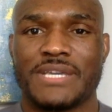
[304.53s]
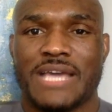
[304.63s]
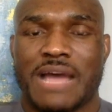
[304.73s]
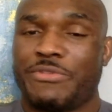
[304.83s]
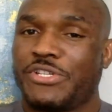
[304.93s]

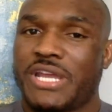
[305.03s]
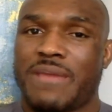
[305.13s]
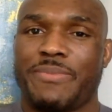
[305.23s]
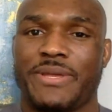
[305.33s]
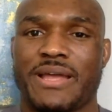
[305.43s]
I'm the
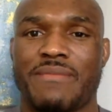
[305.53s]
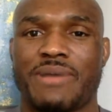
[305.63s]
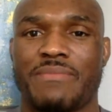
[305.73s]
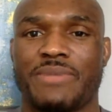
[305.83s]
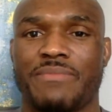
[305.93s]
champion.
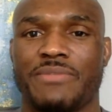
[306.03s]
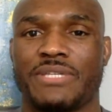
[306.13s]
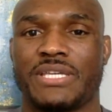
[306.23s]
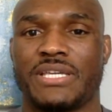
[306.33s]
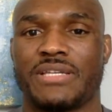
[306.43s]
I'm the
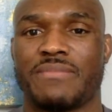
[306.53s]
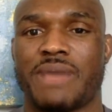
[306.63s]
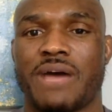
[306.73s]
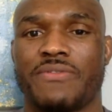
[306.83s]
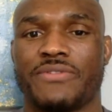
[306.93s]
king of the
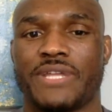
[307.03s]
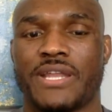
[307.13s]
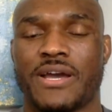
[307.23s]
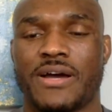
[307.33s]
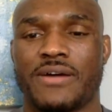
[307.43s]
mountain, and
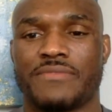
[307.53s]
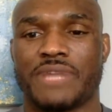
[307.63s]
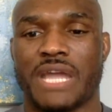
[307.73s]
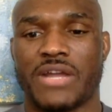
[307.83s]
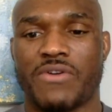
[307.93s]

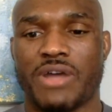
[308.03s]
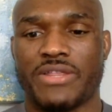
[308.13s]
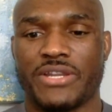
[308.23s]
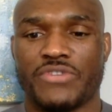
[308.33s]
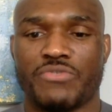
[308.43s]
when I go out
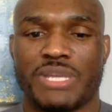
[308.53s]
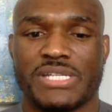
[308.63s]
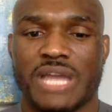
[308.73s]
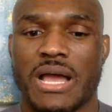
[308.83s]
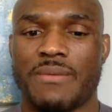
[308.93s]
there and do my
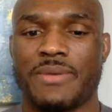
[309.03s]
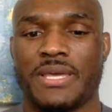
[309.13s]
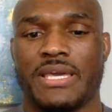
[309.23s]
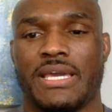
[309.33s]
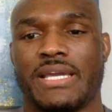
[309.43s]
job,
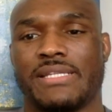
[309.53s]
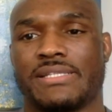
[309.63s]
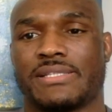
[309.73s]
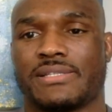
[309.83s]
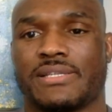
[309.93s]

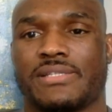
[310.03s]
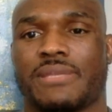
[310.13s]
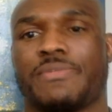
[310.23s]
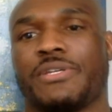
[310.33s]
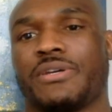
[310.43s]
it's
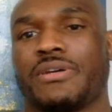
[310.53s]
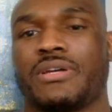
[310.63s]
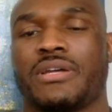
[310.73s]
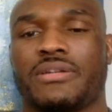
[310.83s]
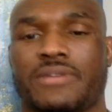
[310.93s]
up to
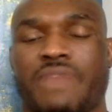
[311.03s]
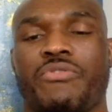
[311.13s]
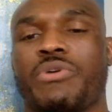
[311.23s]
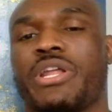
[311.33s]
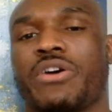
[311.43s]

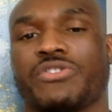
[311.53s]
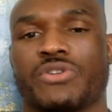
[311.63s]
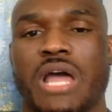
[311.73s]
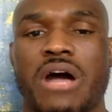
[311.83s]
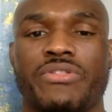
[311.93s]
everyone else on
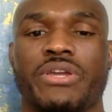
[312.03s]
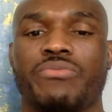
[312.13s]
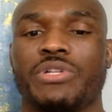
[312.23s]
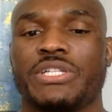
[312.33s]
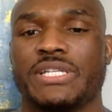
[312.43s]
how they're
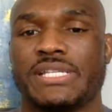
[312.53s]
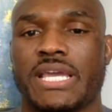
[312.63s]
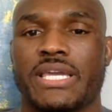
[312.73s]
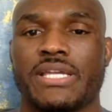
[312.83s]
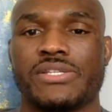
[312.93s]
willing to
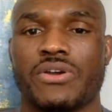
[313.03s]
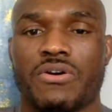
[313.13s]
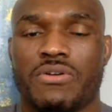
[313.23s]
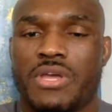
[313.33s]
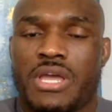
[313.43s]
take it.
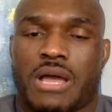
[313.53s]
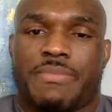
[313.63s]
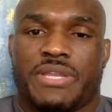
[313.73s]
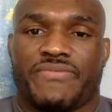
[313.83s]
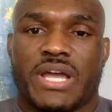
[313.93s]
So I
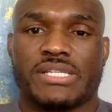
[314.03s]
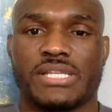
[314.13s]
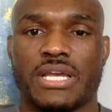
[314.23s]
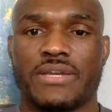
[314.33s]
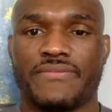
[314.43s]
mean,
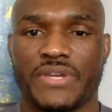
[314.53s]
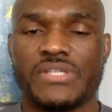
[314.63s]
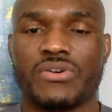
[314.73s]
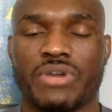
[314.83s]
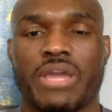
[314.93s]
if he's
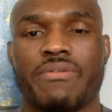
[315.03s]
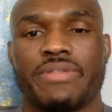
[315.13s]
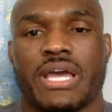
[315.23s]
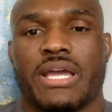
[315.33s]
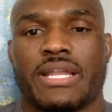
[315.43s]
okay with
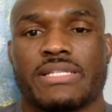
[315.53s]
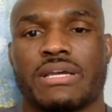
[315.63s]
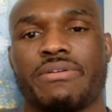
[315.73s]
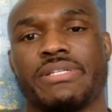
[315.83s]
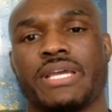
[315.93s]
that and that's
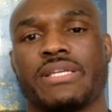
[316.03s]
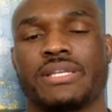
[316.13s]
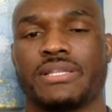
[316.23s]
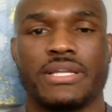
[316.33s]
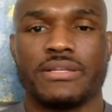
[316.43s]
how he takes
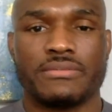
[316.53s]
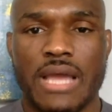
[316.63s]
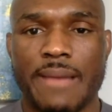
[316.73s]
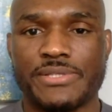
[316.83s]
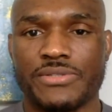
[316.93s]
it, then
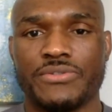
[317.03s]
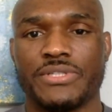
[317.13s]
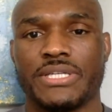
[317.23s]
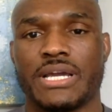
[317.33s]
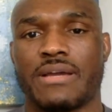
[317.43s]

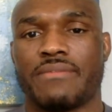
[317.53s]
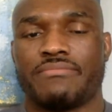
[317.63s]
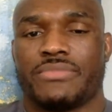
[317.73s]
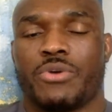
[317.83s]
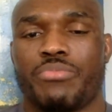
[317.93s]
absolutely,
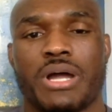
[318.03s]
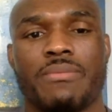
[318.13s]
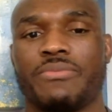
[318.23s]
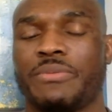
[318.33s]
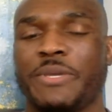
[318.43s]
no
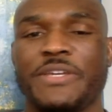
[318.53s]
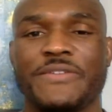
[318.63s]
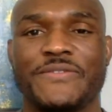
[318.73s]
problem with me.